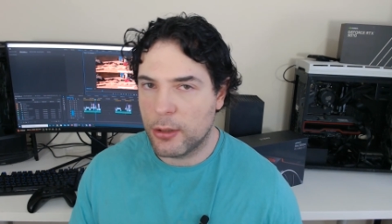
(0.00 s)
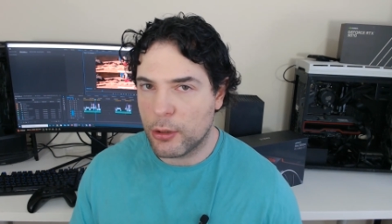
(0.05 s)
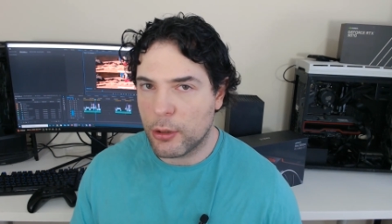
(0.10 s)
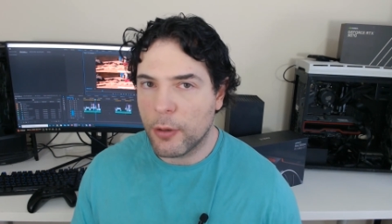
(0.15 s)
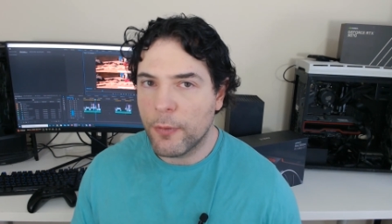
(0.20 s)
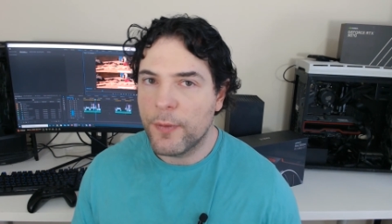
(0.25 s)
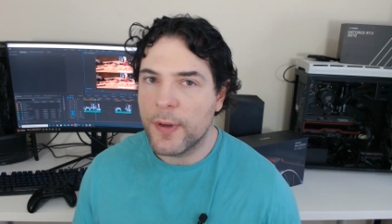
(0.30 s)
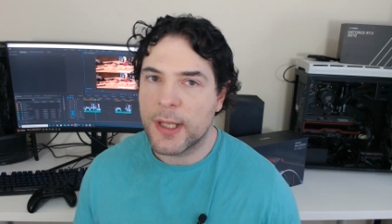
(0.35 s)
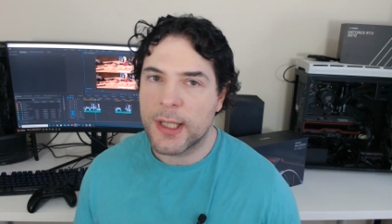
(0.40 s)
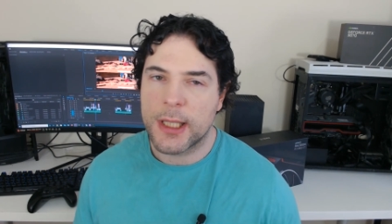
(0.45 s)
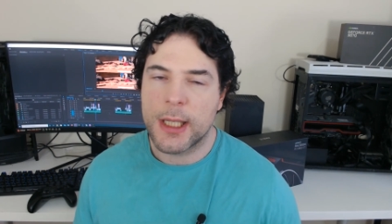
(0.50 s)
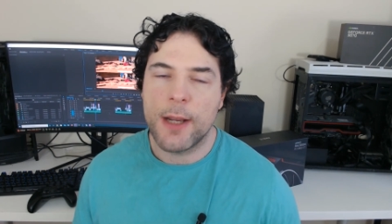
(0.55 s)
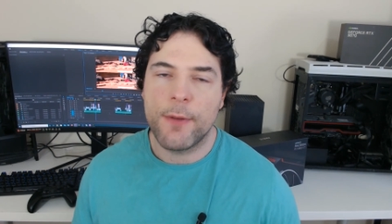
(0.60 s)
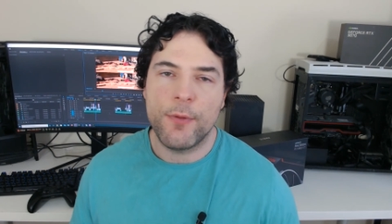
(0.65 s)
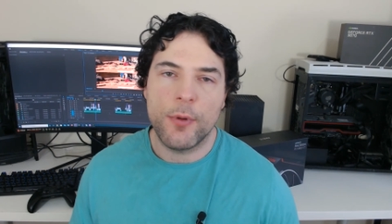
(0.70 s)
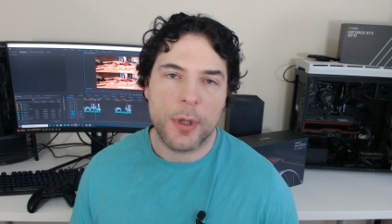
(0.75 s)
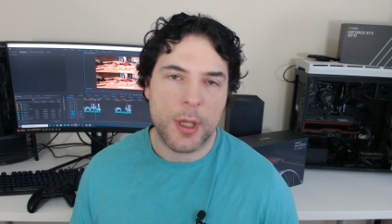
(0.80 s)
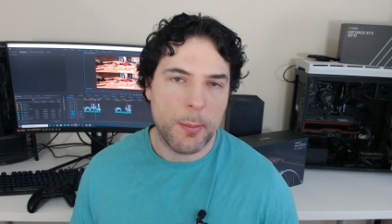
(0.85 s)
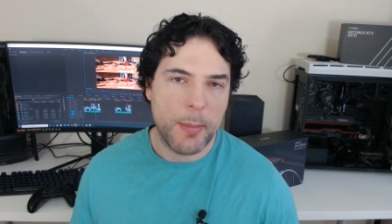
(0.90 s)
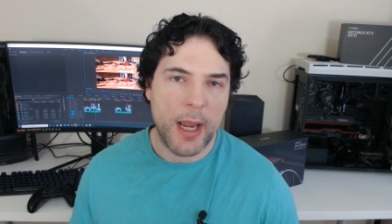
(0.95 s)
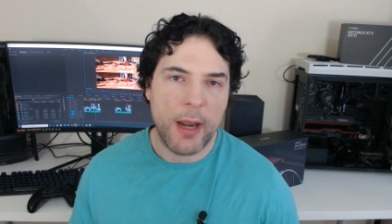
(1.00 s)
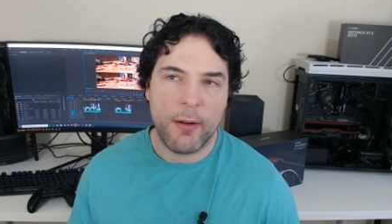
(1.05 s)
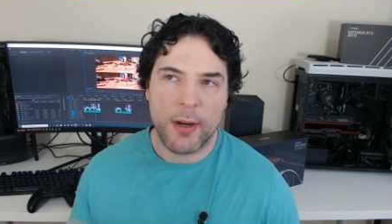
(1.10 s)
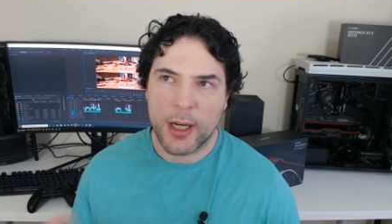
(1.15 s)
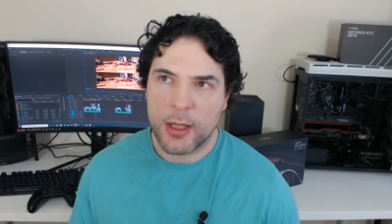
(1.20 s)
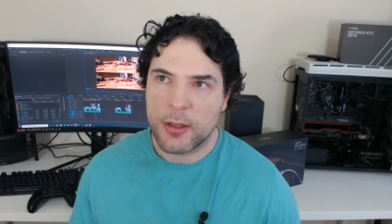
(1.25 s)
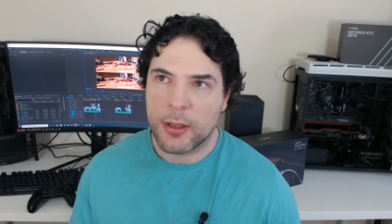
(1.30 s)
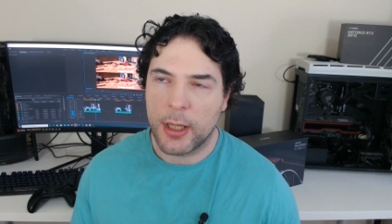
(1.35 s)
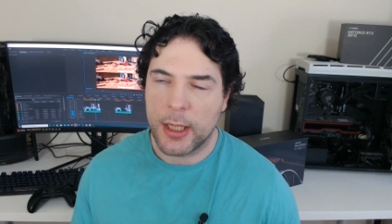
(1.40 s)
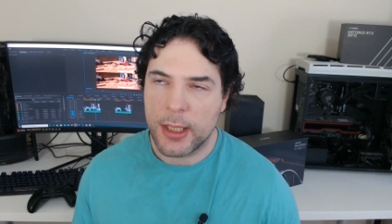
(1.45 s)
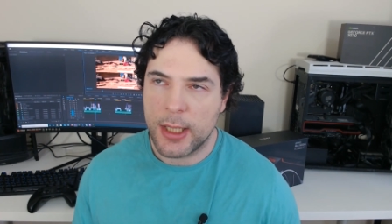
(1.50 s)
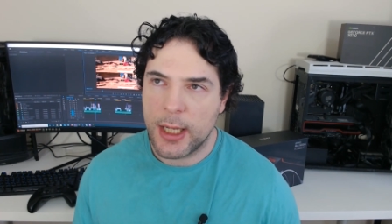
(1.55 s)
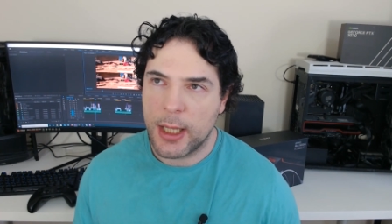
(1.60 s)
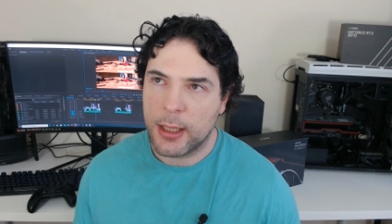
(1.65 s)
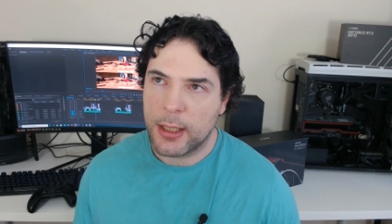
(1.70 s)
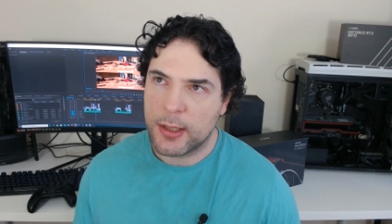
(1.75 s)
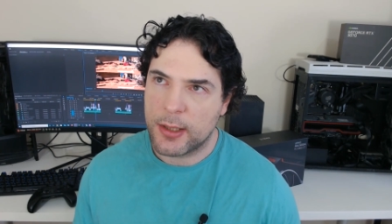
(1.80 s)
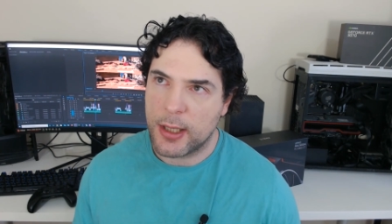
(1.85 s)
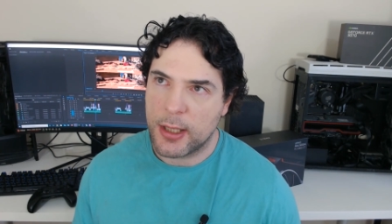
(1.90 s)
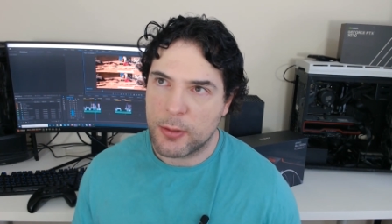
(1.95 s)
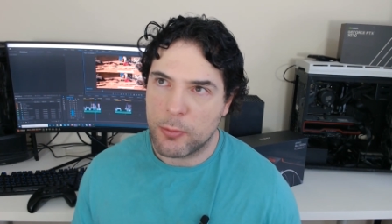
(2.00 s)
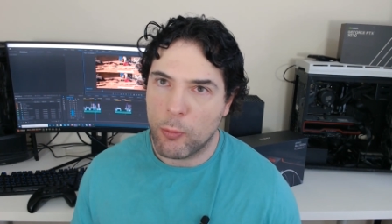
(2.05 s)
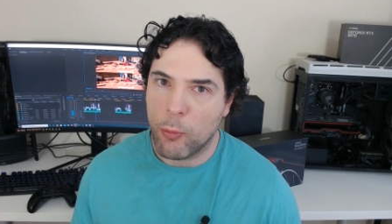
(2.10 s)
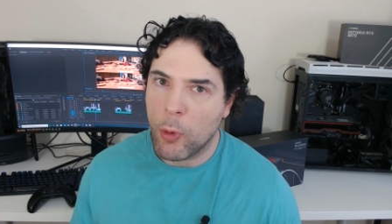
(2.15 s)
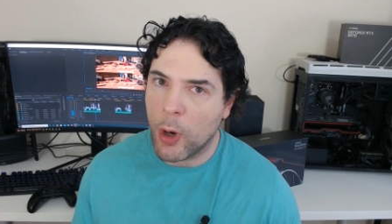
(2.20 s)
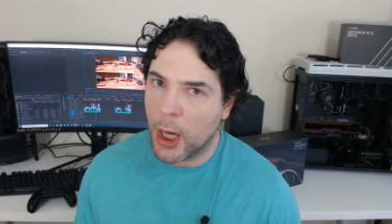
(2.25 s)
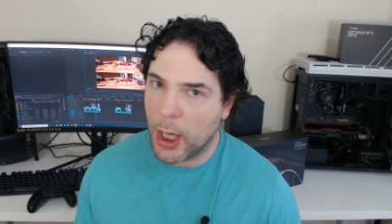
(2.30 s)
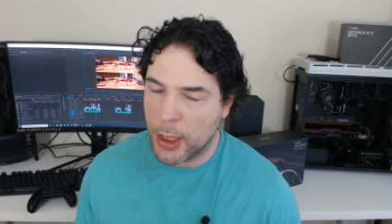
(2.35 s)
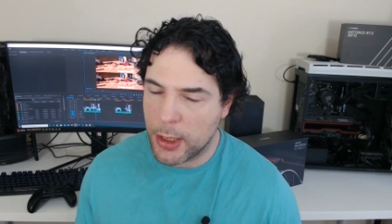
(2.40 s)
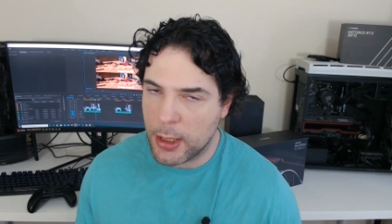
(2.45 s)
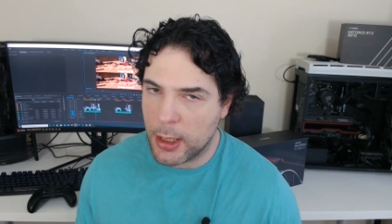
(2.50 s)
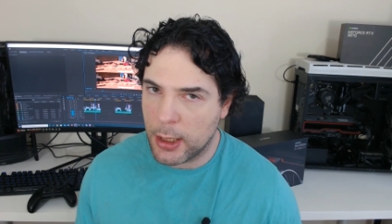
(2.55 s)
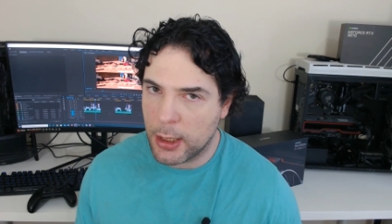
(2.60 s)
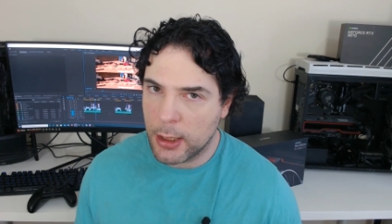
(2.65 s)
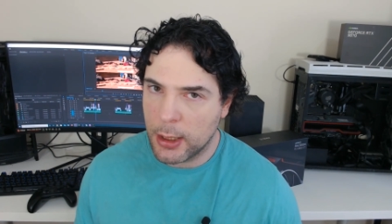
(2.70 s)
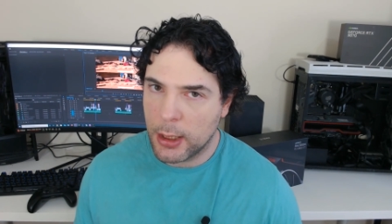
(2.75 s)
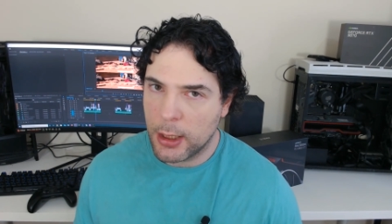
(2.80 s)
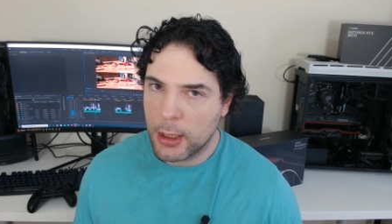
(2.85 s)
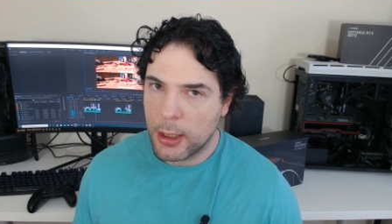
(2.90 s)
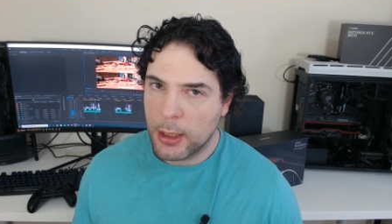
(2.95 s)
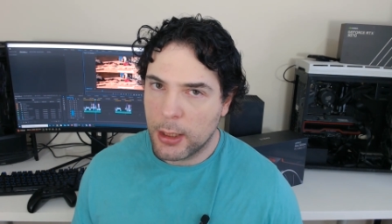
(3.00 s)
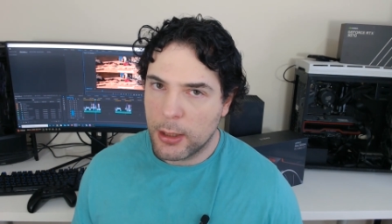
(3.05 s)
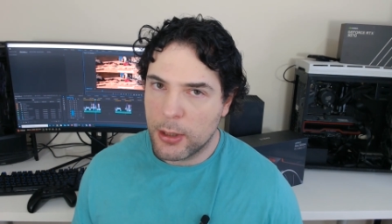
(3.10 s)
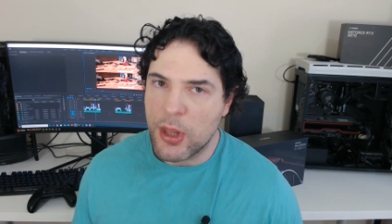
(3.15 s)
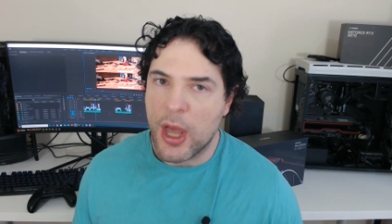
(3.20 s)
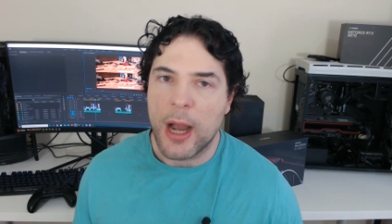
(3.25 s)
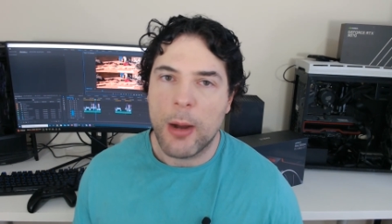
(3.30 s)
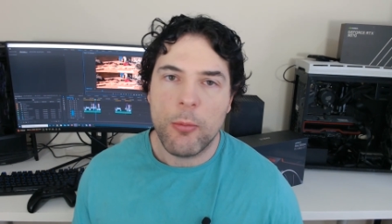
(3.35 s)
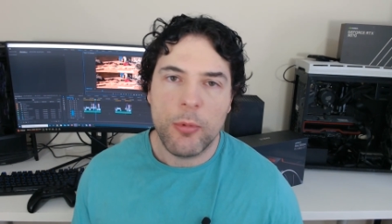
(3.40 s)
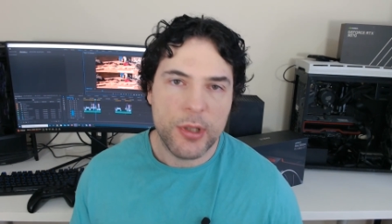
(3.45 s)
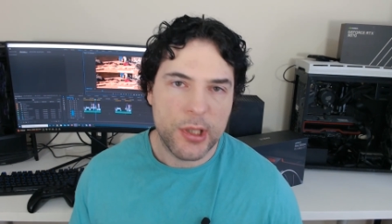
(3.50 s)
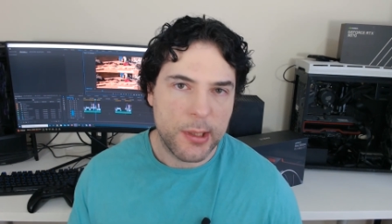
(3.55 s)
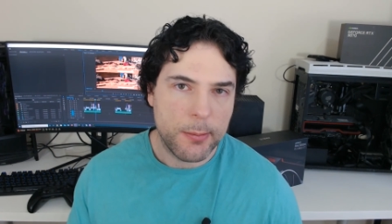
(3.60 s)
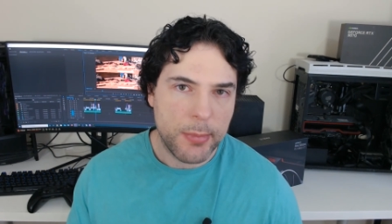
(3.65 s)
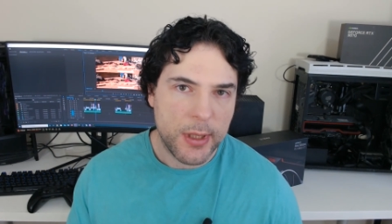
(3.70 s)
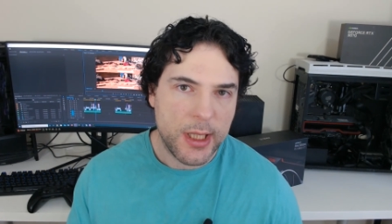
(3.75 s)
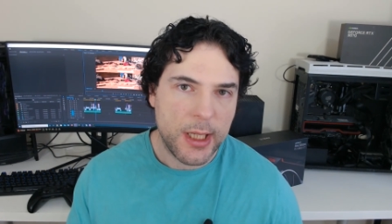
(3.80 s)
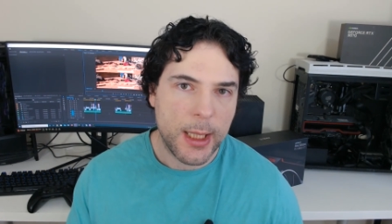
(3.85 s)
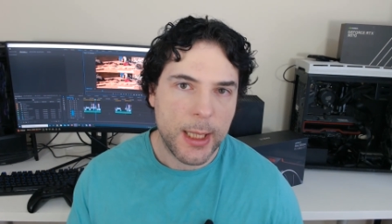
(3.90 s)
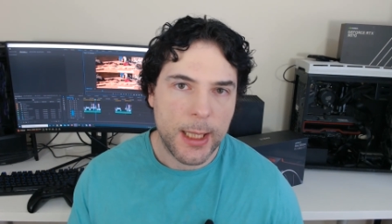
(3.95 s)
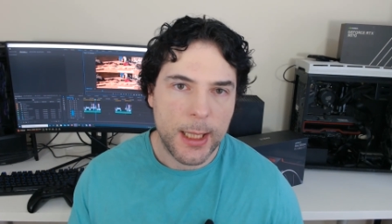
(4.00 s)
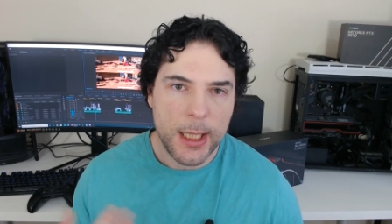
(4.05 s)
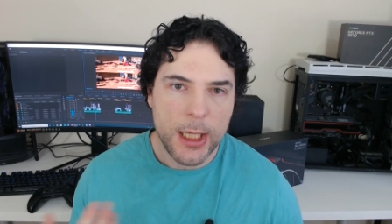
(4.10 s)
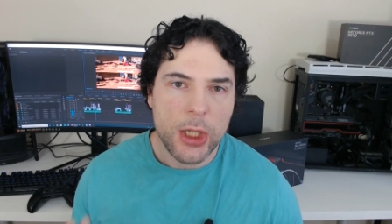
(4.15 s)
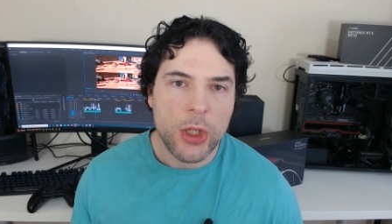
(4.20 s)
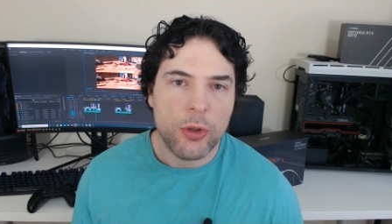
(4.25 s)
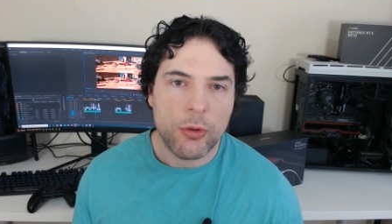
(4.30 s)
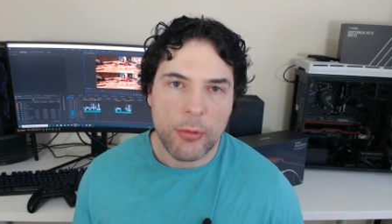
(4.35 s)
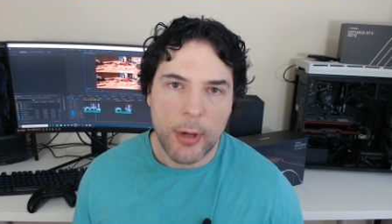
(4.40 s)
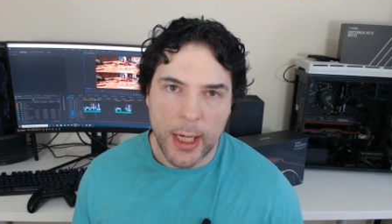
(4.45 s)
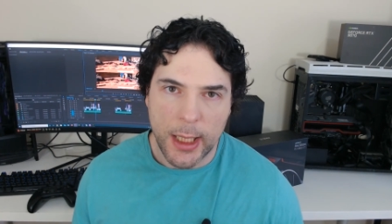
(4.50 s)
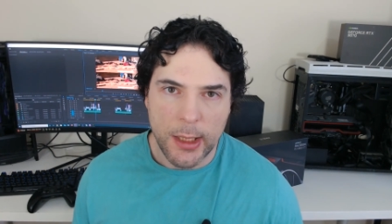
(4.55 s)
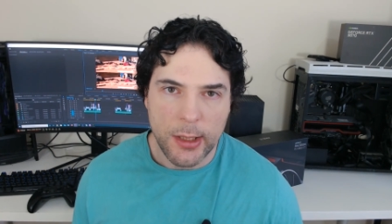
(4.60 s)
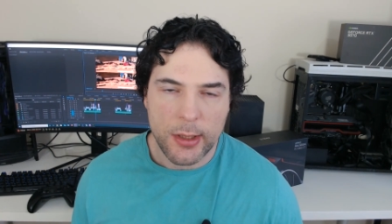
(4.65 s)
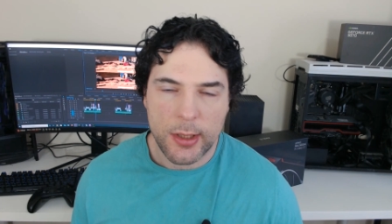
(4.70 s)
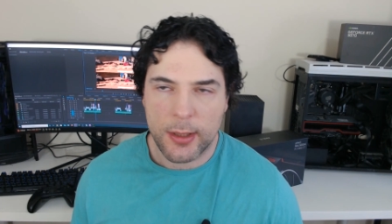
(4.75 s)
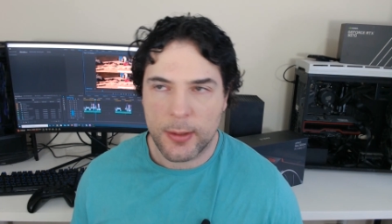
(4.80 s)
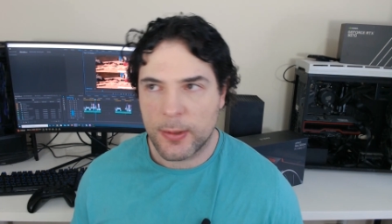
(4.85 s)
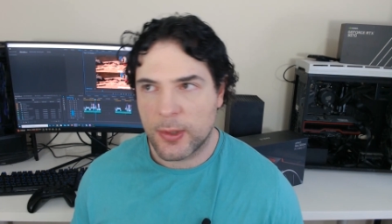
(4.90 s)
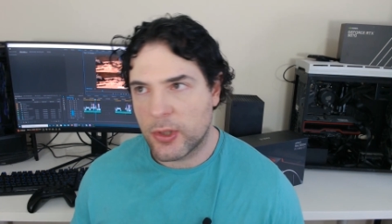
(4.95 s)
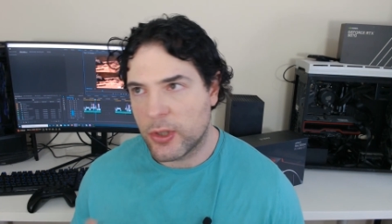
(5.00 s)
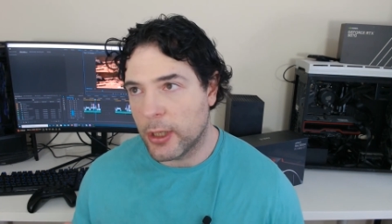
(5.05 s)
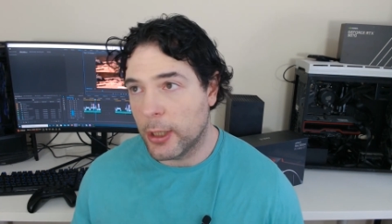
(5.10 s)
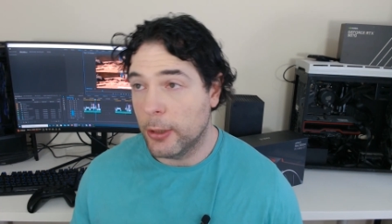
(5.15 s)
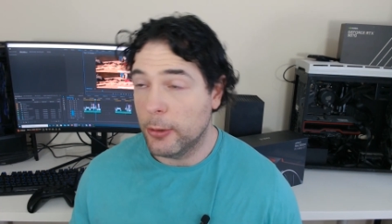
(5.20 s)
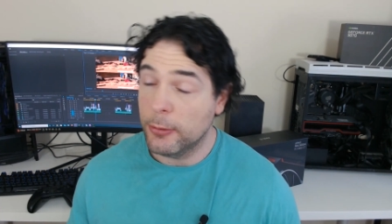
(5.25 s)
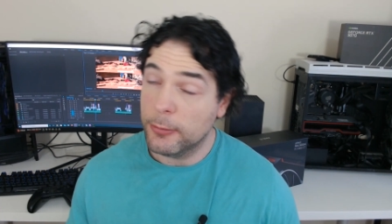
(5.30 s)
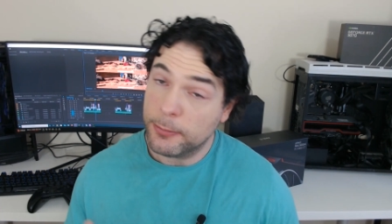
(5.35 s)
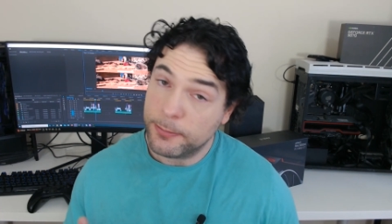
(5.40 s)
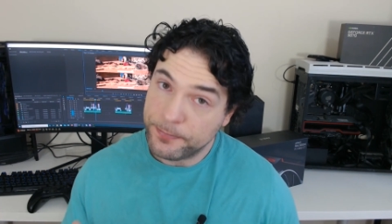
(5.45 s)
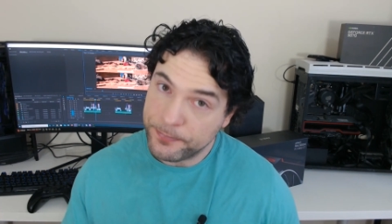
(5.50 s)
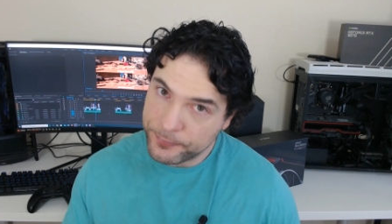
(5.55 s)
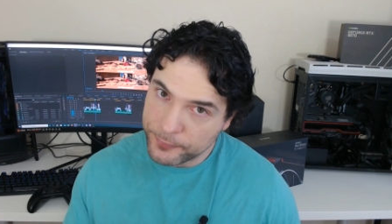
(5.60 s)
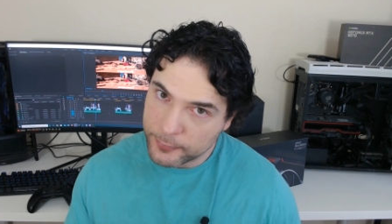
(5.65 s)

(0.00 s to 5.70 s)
And obviously, if you're comparing it to like DLSS 1, that wasn't particularly great. So